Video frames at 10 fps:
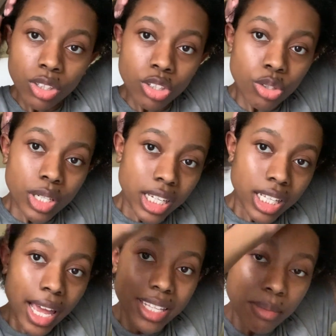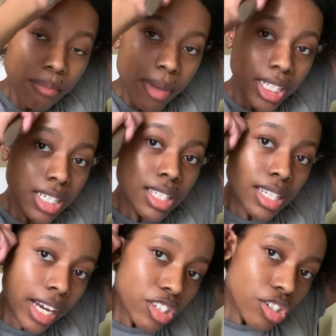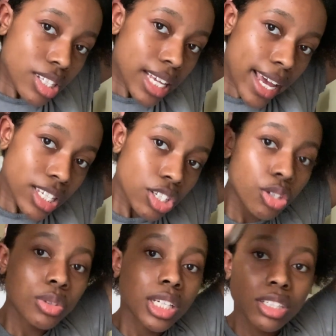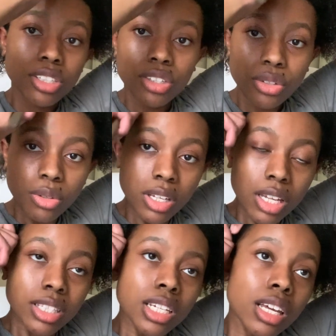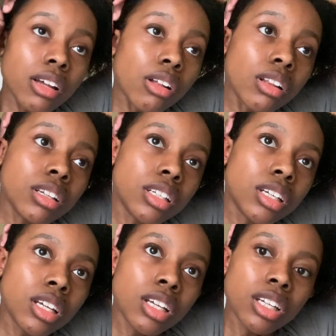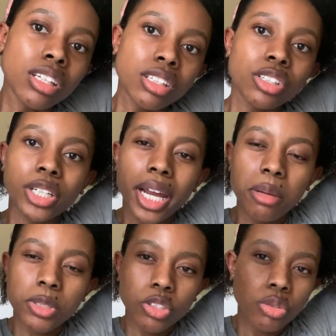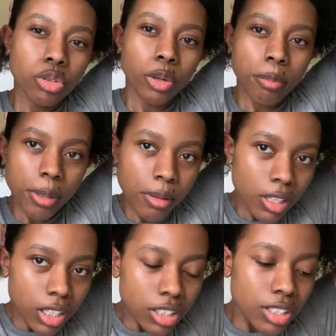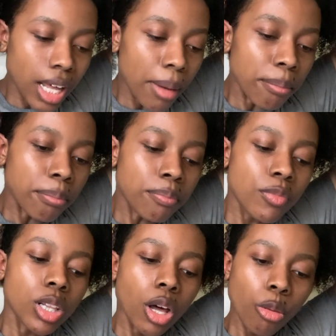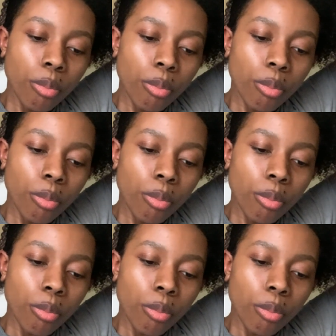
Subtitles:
do it in as many sections as you need to until you're able to grip it into that low